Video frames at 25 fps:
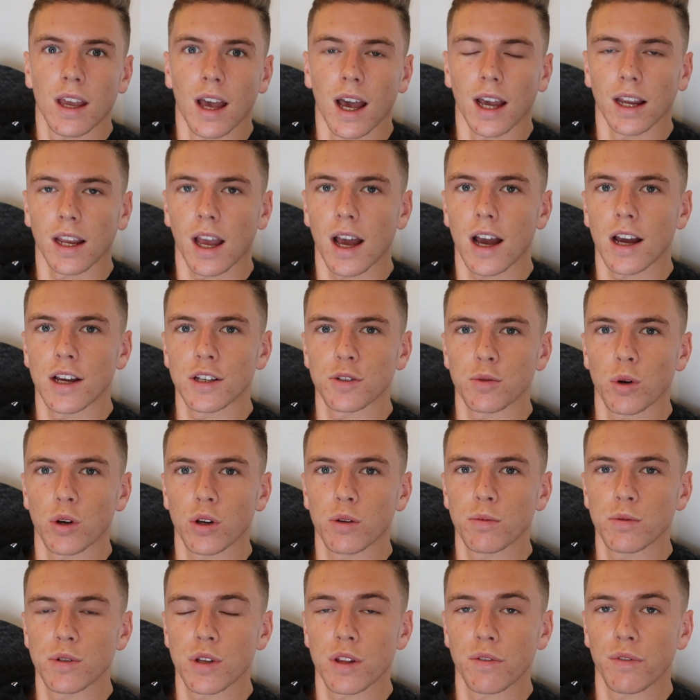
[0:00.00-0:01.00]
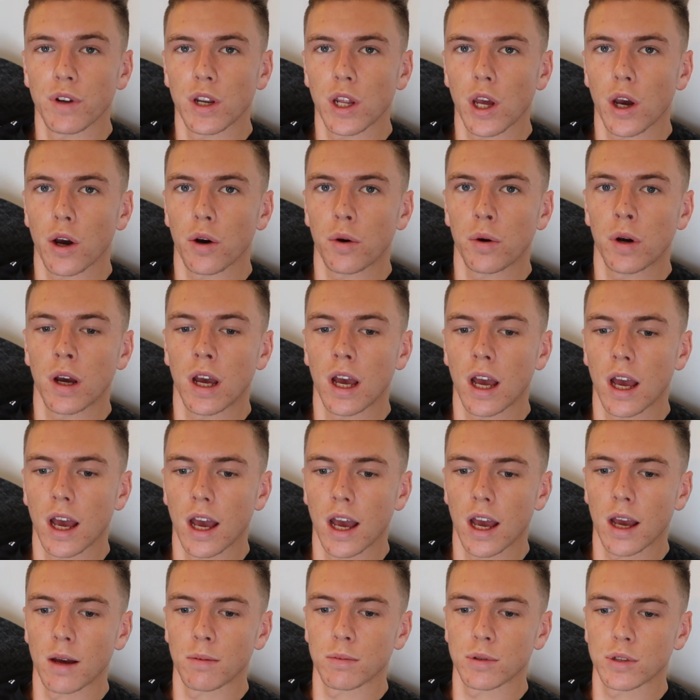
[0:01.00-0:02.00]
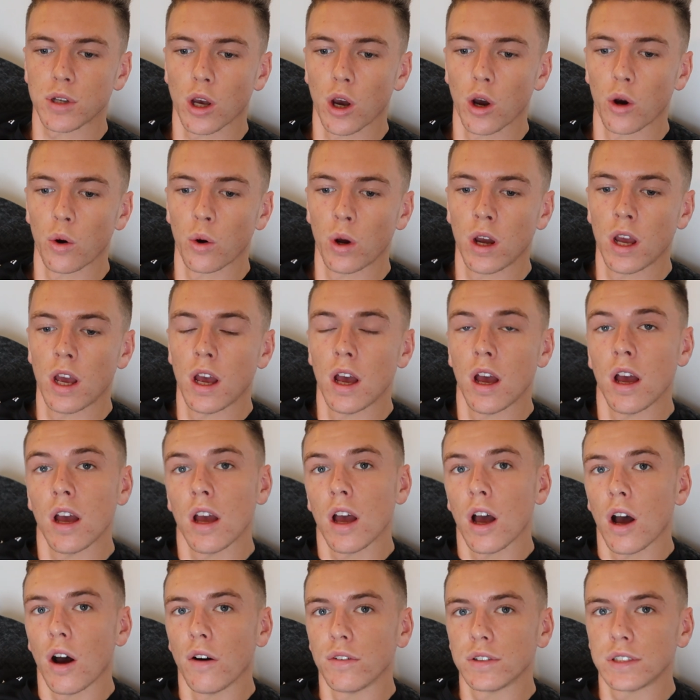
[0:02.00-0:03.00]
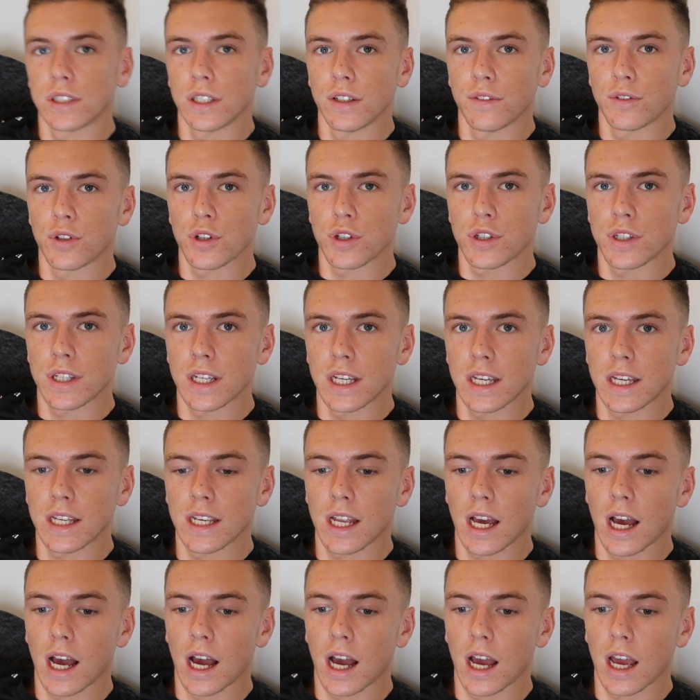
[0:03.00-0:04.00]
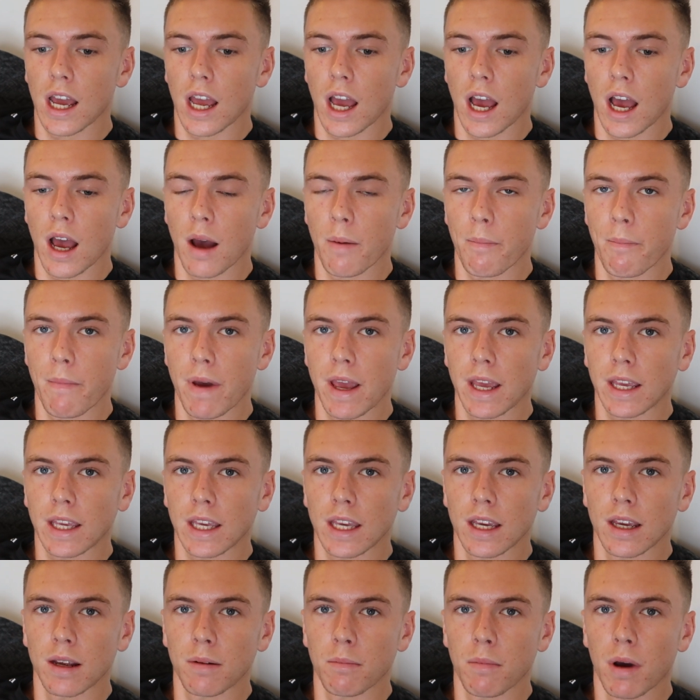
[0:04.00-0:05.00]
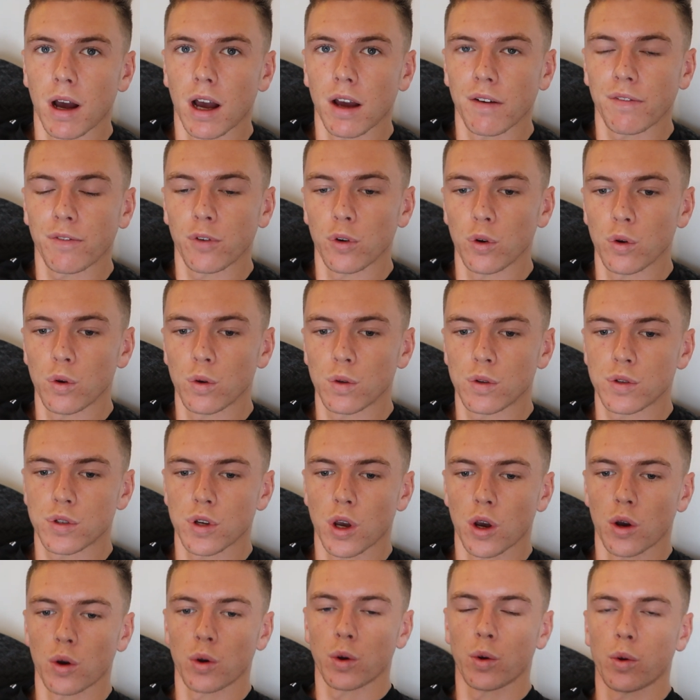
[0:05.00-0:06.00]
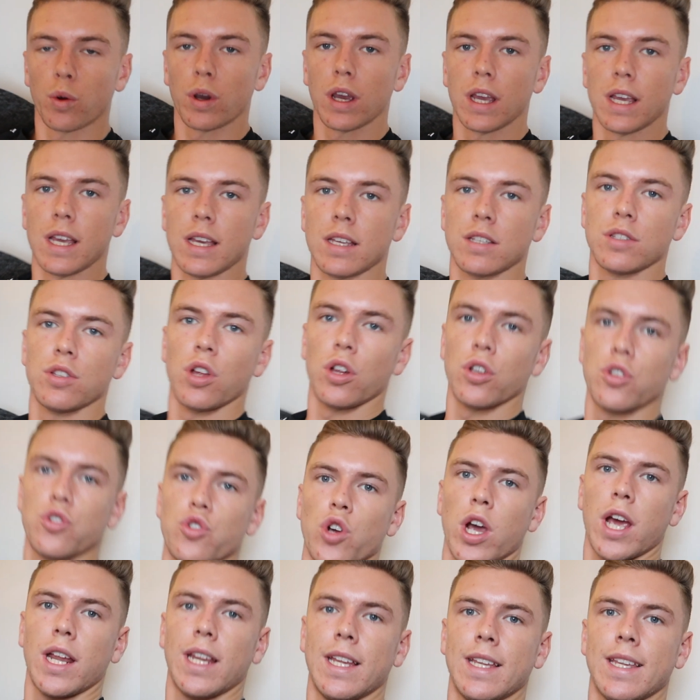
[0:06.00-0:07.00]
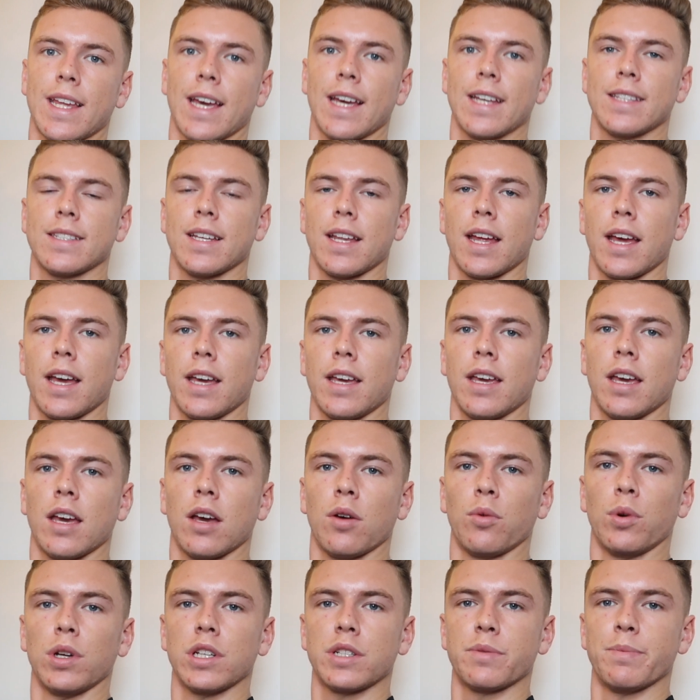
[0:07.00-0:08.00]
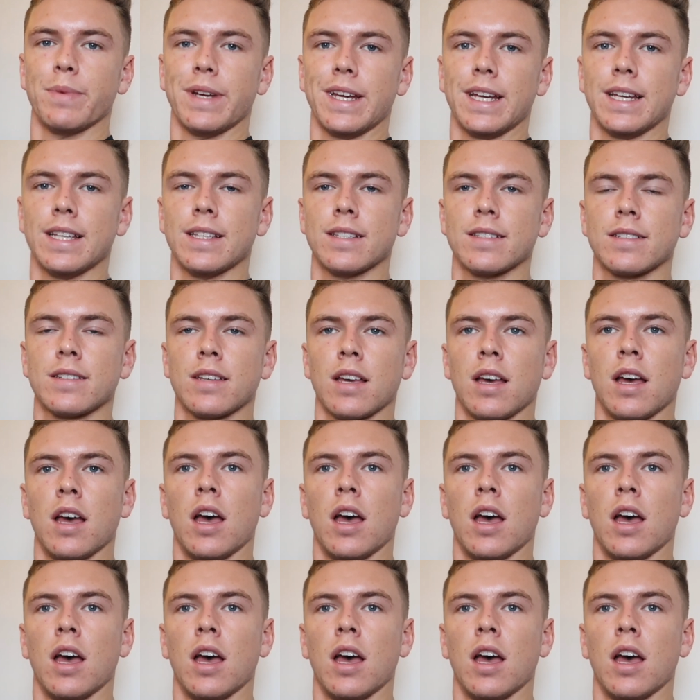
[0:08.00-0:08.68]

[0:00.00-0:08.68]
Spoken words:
Hi guys, welcome to the video. So obviously you've just seen I am making my food, so it's non-training day today, which means